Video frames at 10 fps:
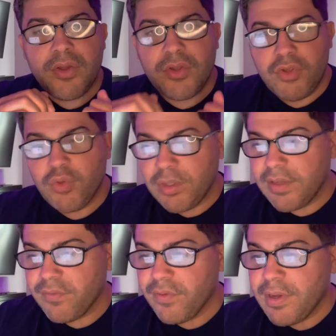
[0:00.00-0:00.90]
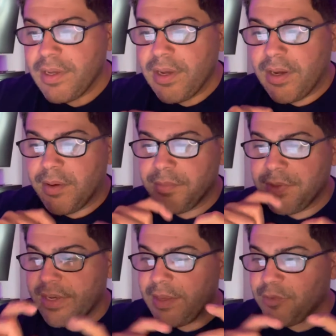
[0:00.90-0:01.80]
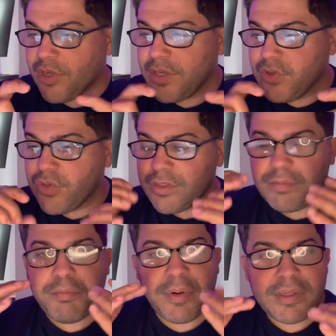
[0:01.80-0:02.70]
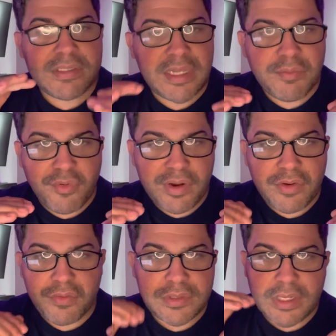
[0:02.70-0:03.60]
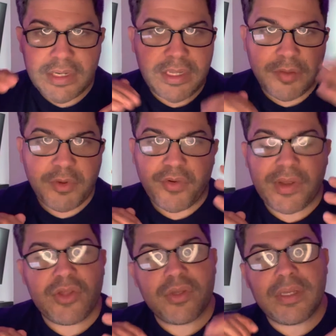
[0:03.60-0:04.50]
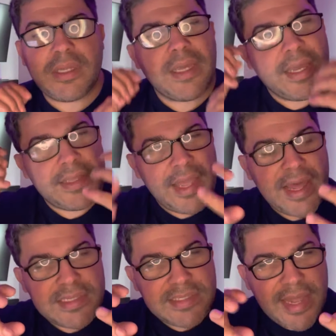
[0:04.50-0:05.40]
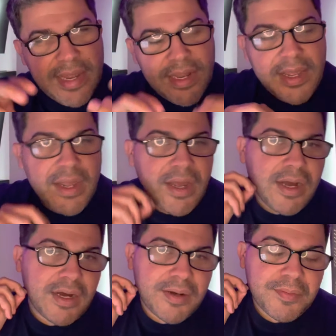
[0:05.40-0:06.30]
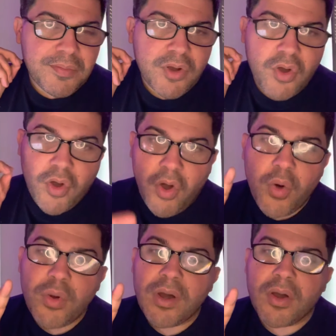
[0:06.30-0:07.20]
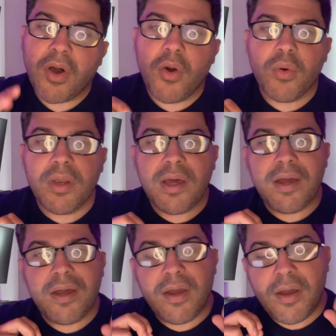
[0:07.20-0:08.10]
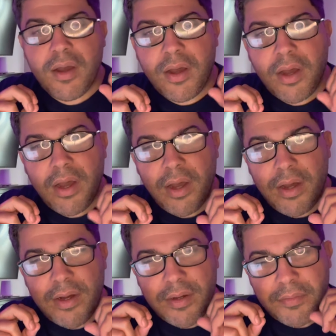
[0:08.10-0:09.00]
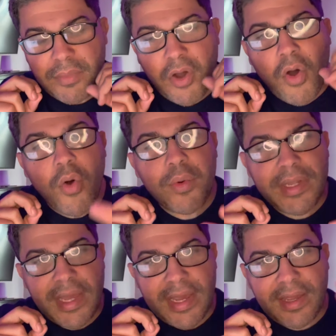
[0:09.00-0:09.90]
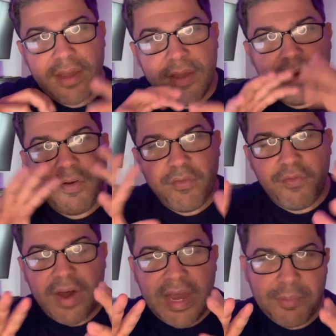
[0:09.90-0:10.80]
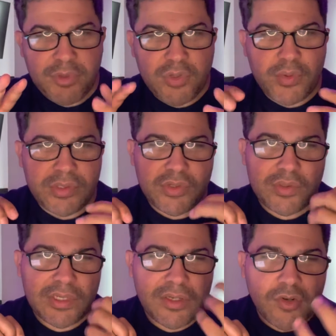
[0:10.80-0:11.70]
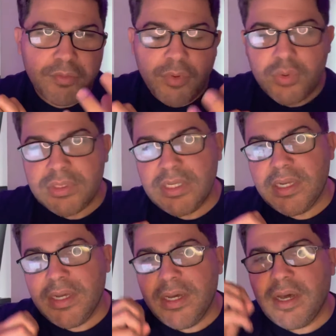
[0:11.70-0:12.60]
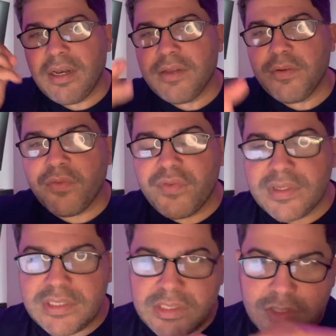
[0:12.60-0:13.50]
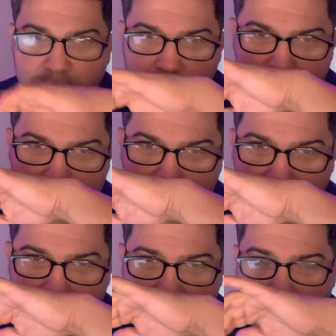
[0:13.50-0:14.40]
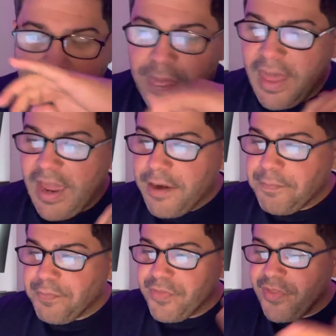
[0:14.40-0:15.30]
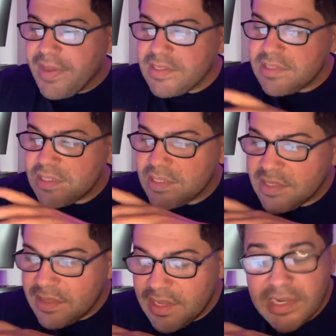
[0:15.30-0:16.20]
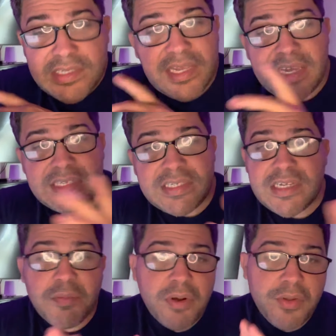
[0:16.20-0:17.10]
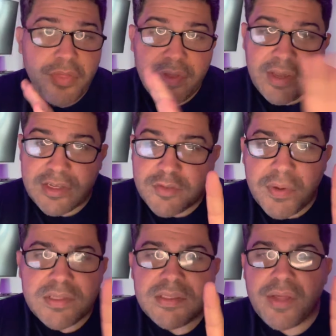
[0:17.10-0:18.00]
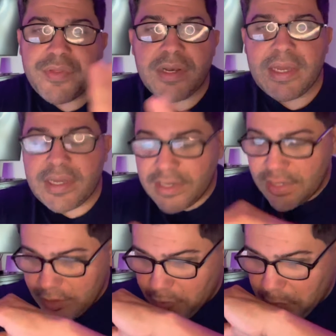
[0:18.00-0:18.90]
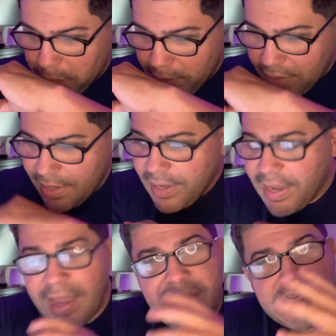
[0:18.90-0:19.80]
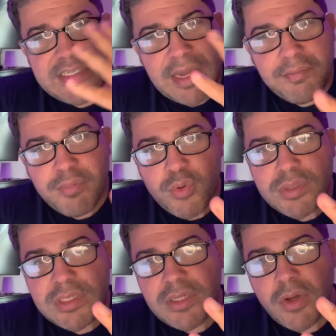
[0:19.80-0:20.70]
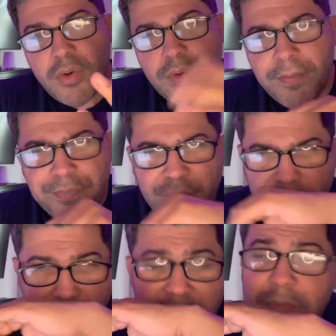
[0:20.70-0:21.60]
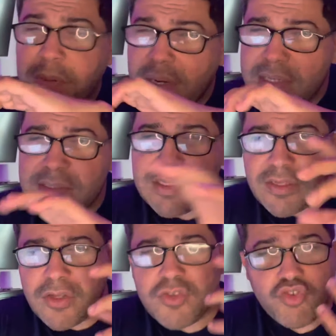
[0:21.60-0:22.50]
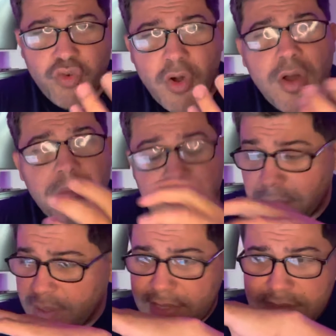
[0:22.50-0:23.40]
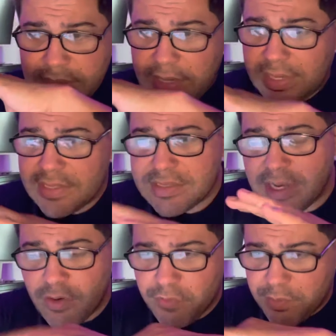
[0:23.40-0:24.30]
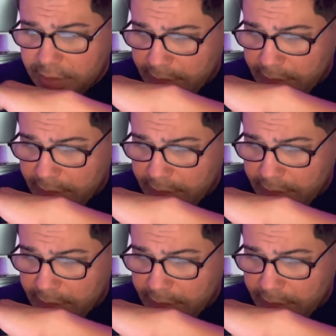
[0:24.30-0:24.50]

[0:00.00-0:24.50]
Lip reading: you live, the name changes, but same fragrance, Enigma, Creation Need, and it has that Coca-Cola cognac vibe to it. So it's a little boozy, a little fizzy soda smell. And this does a similar thing. It smells nothing like Enigma, but it has that boozy note, very pleasant, strong but pleasant. Like, it's not off-putting